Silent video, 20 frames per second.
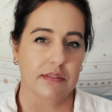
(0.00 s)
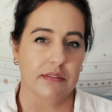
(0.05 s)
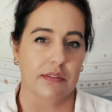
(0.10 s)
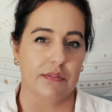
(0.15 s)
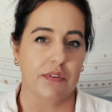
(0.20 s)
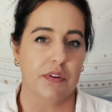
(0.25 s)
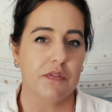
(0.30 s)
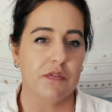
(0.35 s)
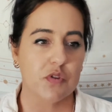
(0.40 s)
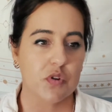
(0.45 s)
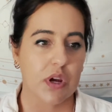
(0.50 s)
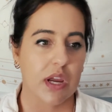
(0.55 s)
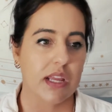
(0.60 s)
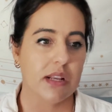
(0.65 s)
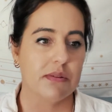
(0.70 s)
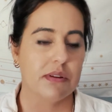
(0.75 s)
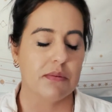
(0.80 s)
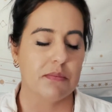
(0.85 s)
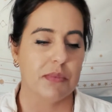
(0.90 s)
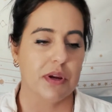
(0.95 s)
If you've
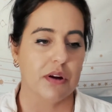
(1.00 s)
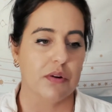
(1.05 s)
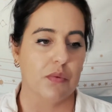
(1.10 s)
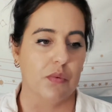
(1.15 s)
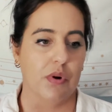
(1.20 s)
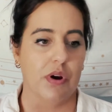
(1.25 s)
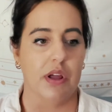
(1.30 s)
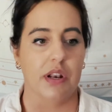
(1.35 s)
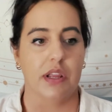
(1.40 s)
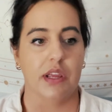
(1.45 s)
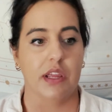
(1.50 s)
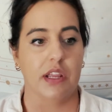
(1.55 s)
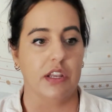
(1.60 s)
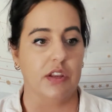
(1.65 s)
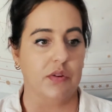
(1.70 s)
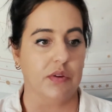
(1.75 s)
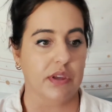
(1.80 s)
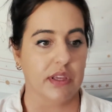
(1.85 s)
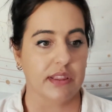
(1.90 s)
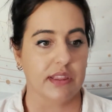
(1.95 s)
tried marijuana and
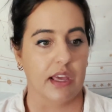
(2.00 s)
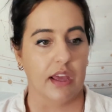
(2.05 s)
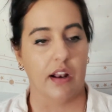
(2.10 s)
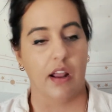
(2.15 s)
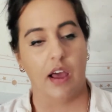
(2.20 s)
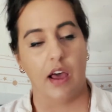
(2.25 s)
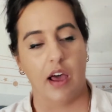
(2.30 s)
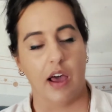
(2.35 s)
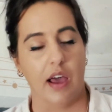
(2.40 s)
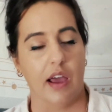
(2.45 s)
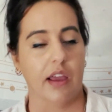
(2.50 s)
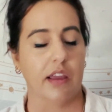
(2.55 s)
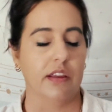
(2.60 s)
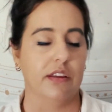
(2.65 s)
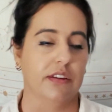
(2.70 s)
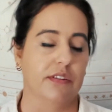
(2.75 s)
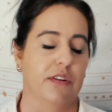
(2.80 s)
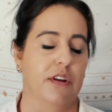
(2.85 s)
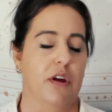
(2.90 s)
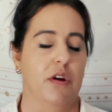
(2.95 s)
you get that high,
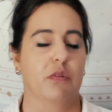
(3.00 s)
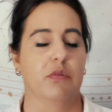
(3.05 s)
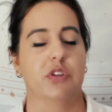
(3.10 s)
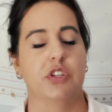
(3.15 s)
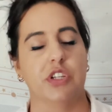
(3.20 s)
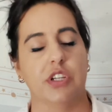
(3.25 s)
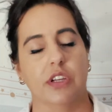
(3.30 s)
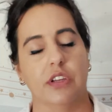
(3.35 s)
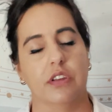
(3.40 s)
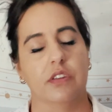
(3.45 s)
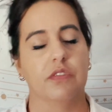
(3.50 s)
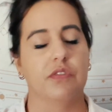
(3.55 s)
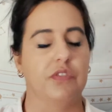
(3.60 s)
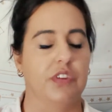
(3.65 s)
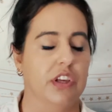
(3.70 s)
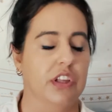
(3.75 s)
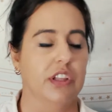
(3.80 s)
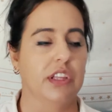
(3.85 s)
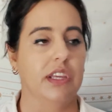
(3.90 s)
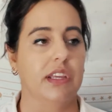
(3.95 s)
chill
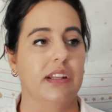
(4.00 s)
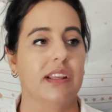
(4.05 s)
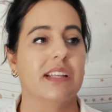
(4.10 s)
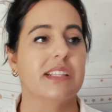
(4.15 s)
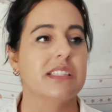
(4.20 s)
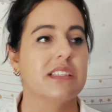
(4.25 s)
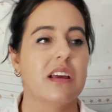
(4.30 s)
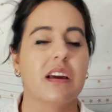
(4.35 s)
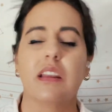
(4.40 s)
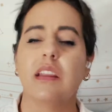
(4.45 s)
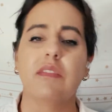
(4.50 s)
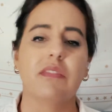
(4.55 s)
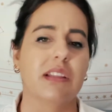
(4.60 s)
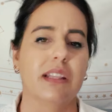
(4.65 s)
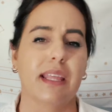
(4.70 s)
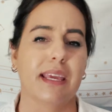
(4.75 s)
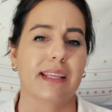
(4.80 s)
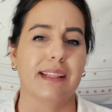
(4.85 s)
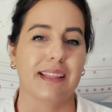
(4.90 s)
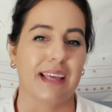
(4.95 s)
feeling, it's not even
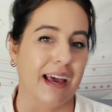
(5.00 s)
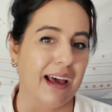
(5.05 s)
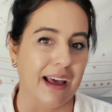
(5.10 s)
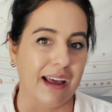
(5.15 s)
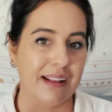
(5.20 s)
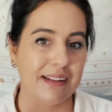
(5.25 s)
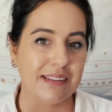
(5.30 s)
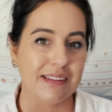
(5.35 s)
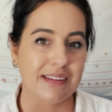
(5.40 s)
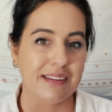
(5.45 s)
like that.